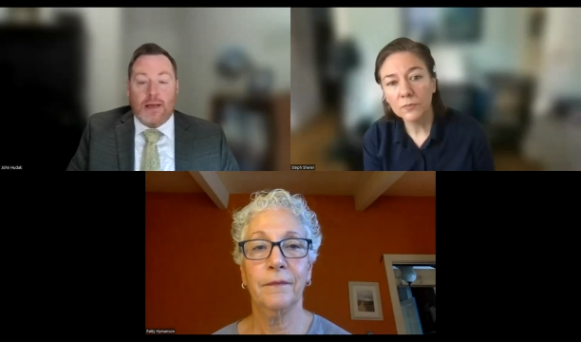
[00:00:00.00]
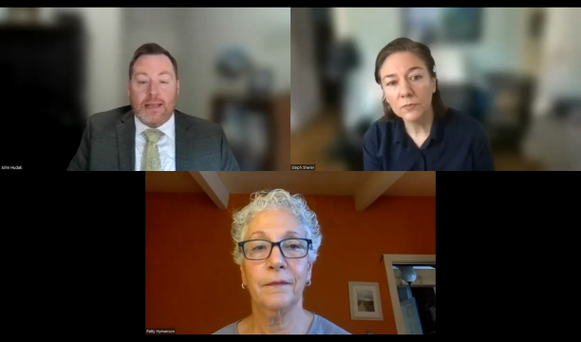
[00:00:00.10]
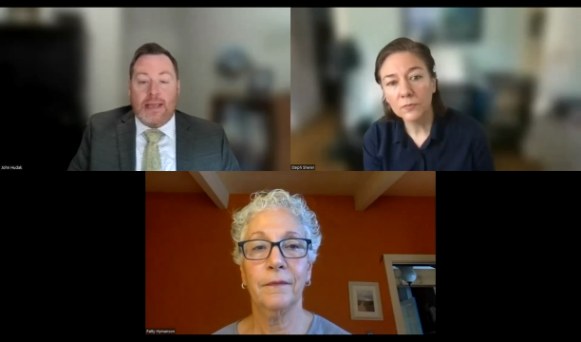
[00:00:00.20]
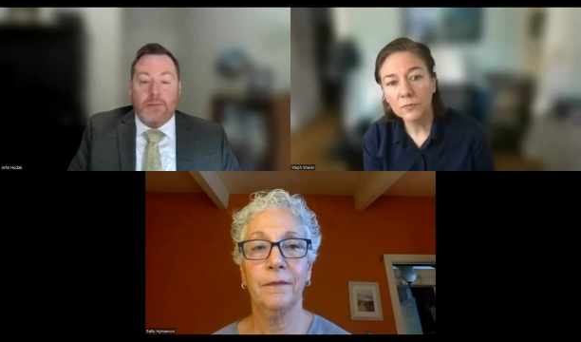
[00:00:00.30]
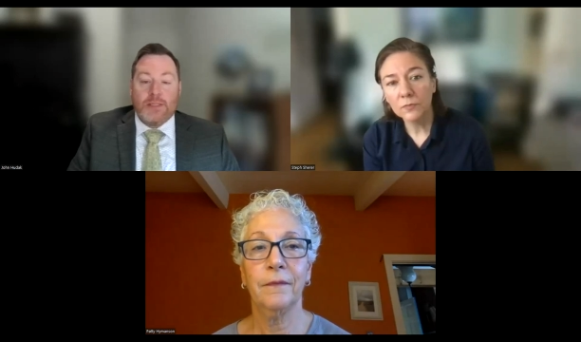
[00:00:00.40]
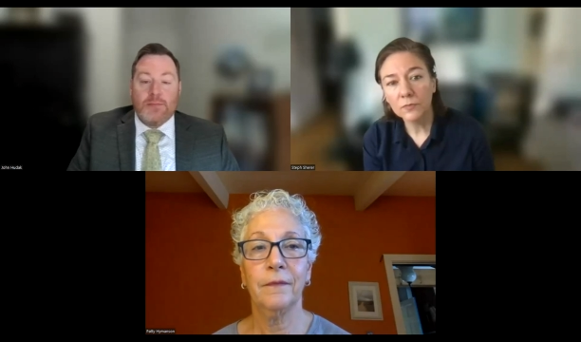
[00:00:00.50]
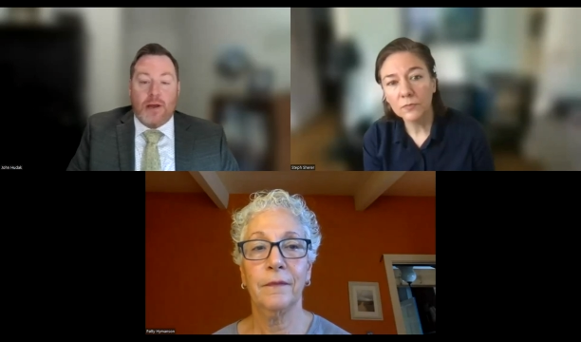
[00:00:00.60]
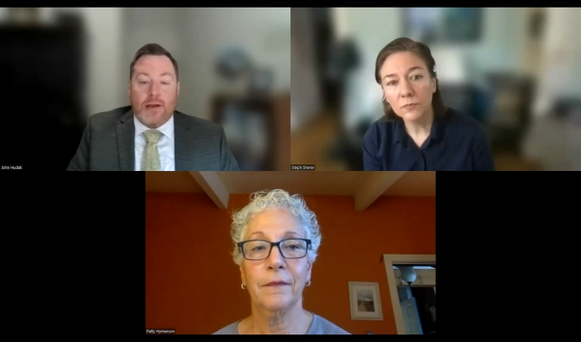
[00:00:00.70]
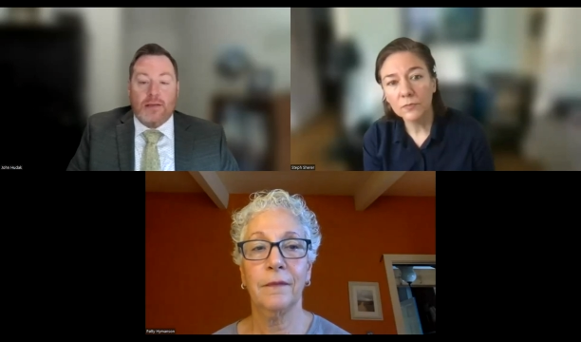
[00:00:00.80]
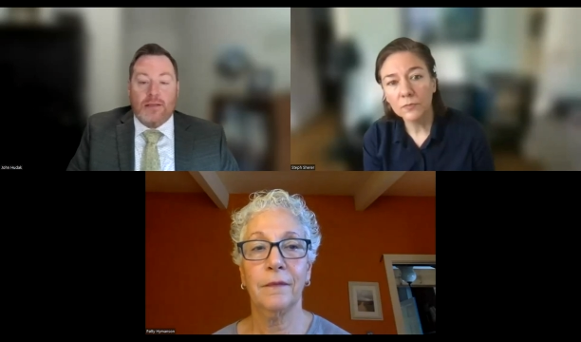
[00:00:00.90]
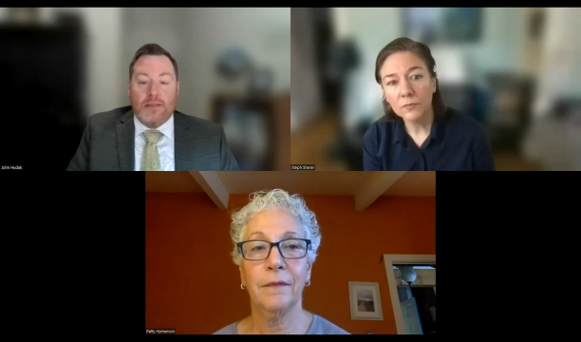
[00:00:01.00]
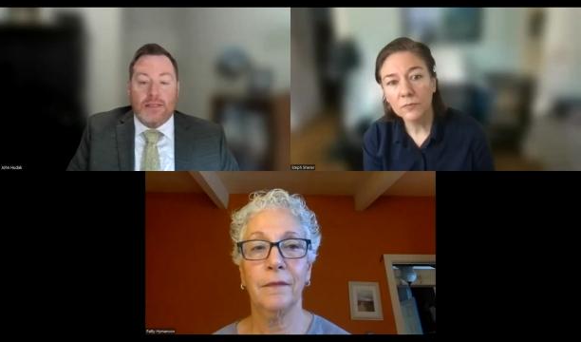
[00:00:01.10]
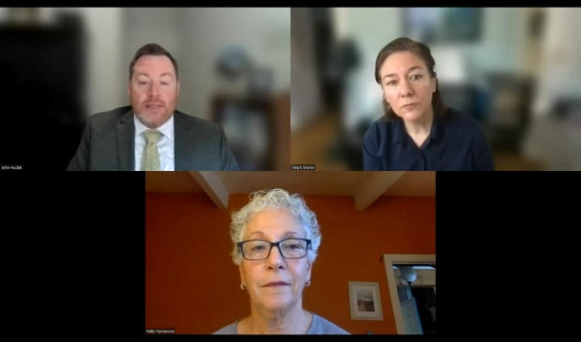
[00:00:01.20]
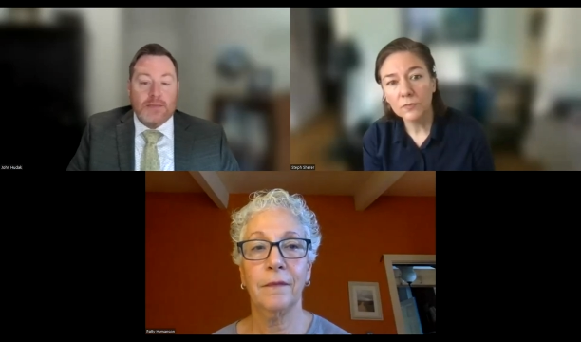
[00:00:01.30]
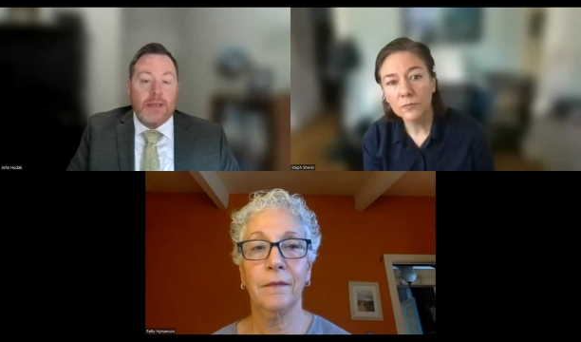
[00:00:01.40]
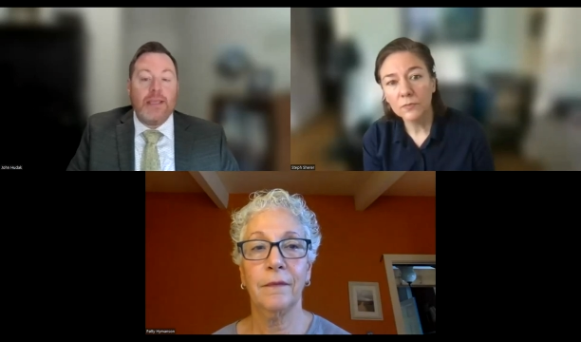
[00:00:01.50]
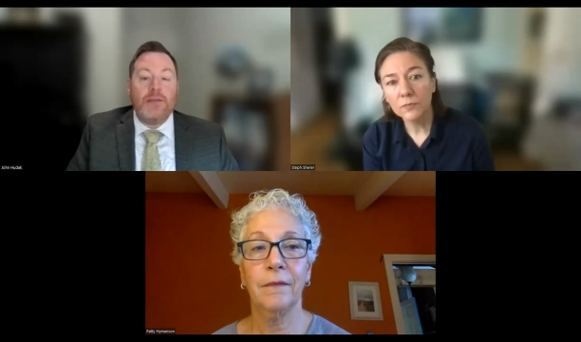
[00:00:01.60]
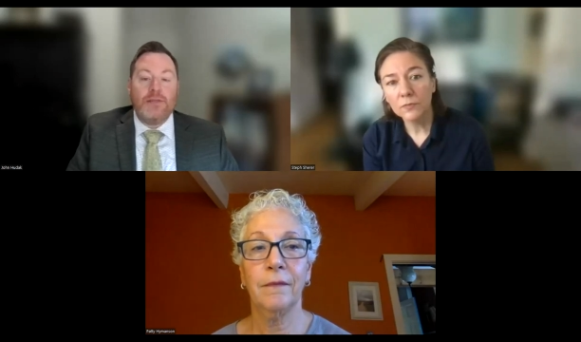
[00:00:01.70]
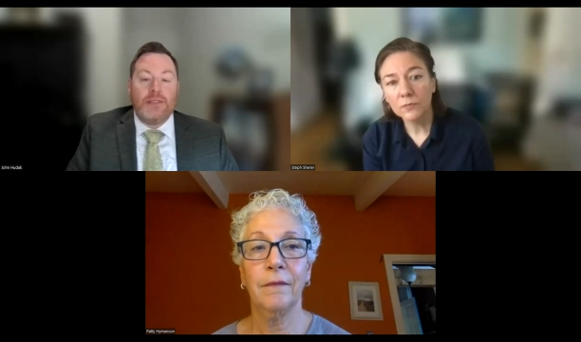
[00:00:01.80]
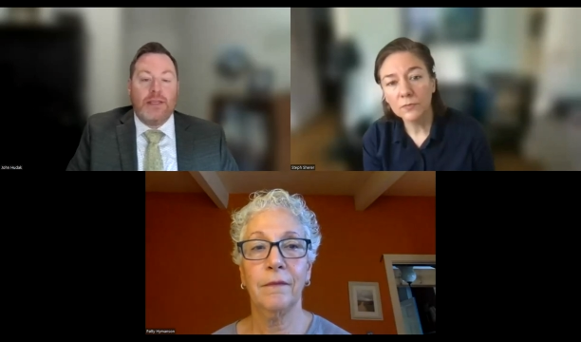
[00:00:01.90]
Speaker 1: a, cannabis product does
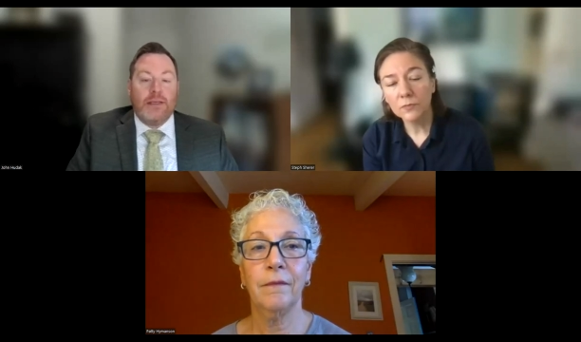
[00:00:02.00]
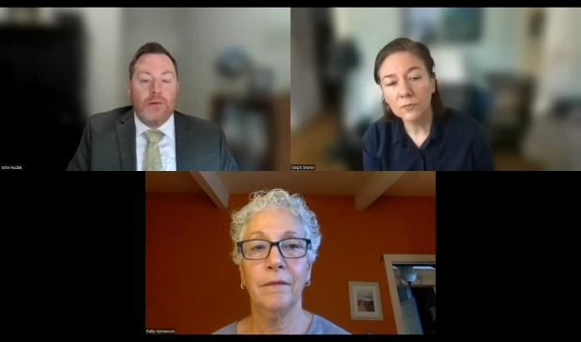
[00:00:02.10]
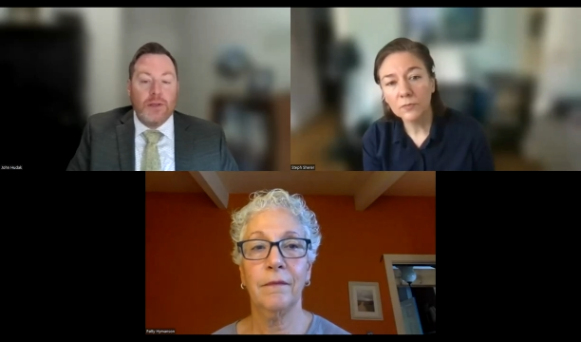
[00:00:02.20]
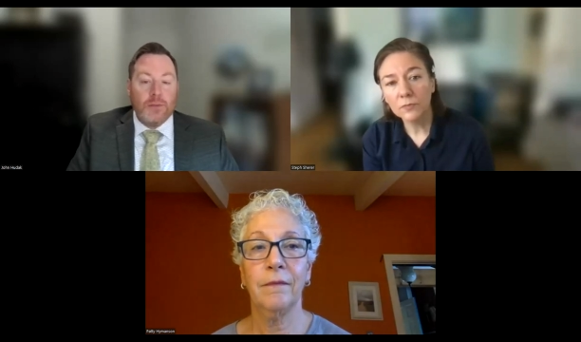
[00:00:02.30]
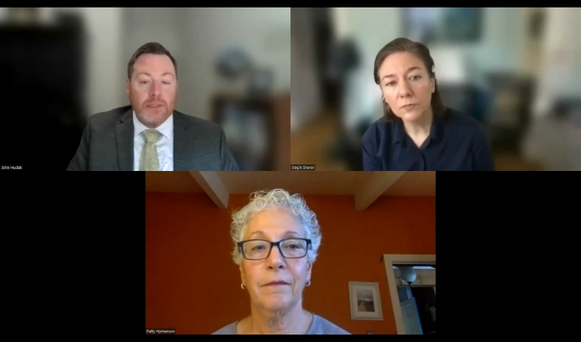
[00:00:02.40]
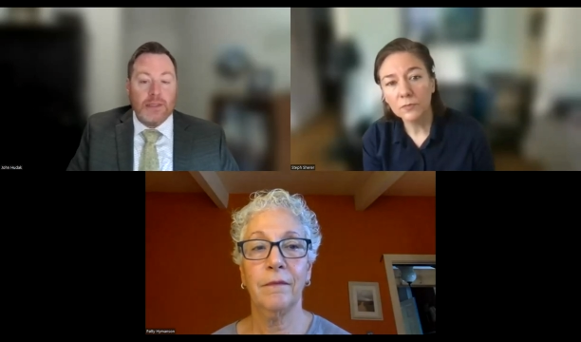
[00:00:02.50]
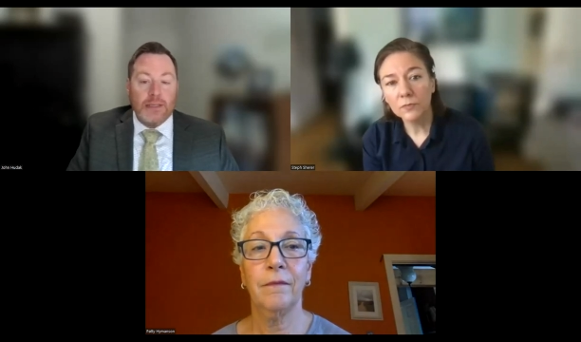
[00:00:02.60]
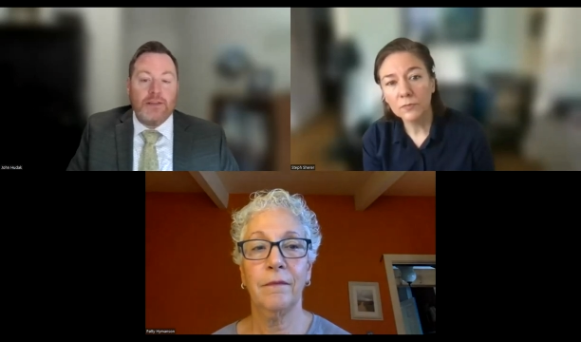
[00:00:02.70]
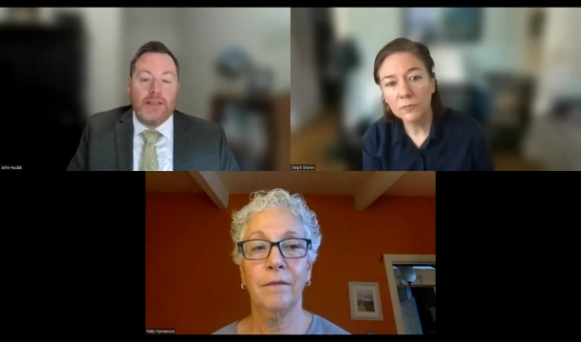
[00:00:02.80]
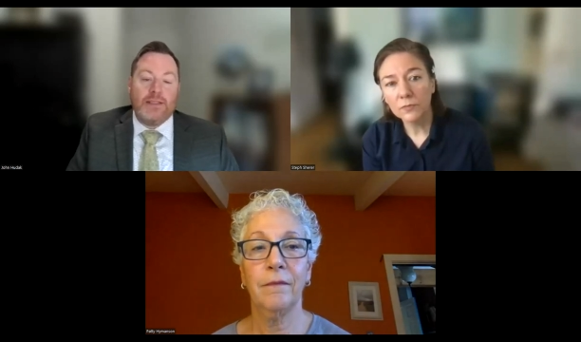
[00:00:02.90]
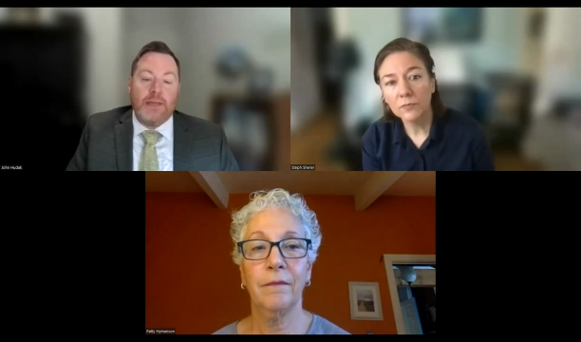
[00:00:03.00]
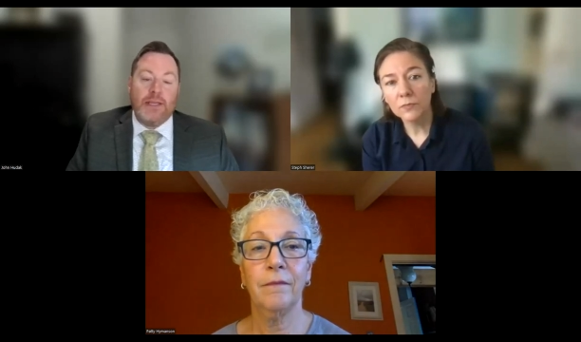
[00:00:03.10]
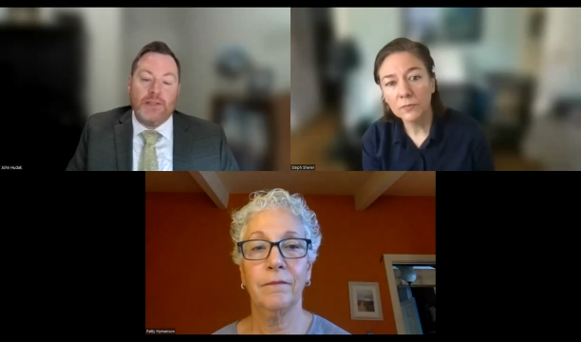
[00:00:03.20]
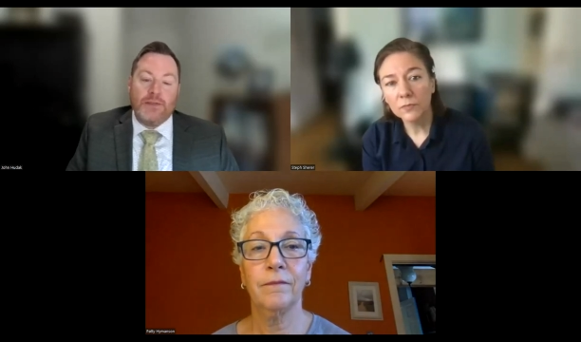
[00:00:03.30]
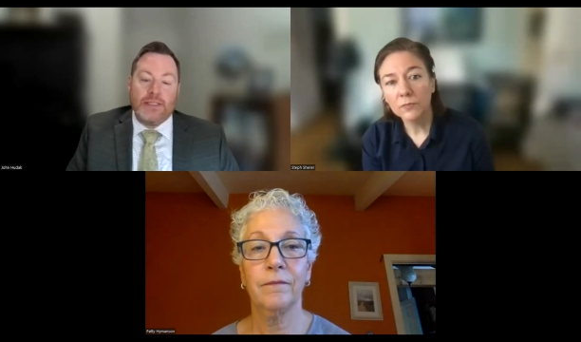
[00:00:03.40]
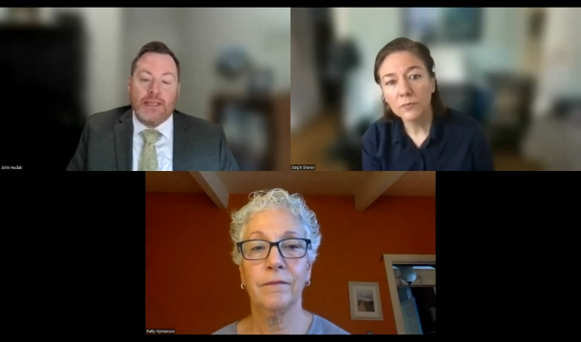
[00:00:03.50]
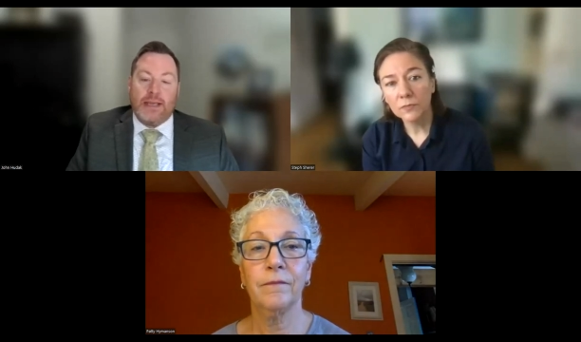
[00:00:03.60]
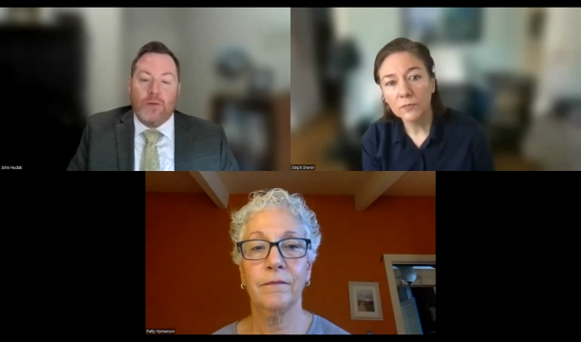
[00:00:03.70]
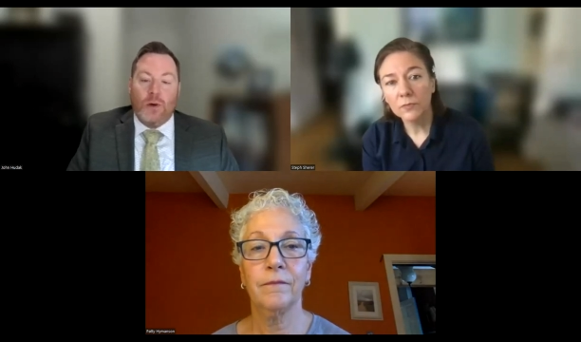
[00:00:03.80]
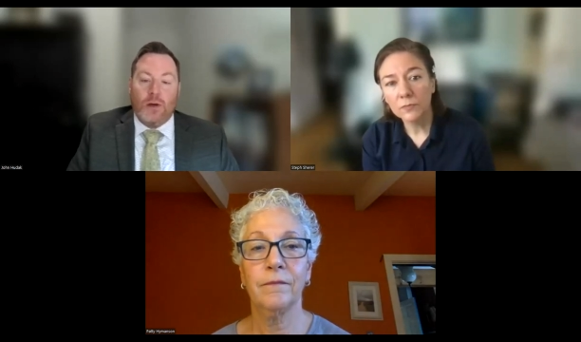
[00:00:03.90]
make you sick or you believe it has made you
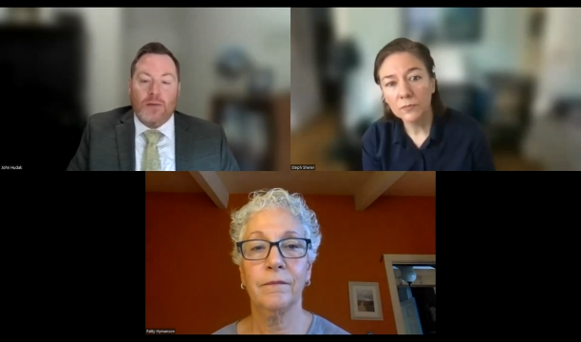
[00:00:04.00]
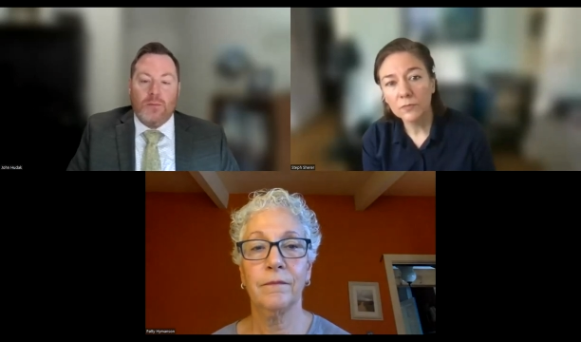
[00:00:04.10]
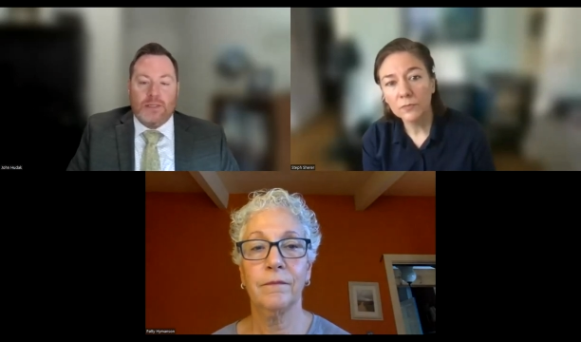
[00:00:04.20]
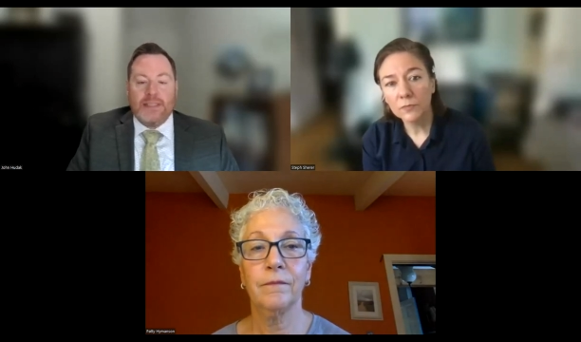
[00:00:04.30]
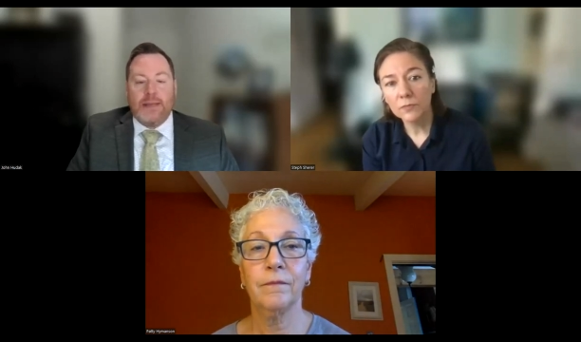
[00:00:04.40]
sick? What, what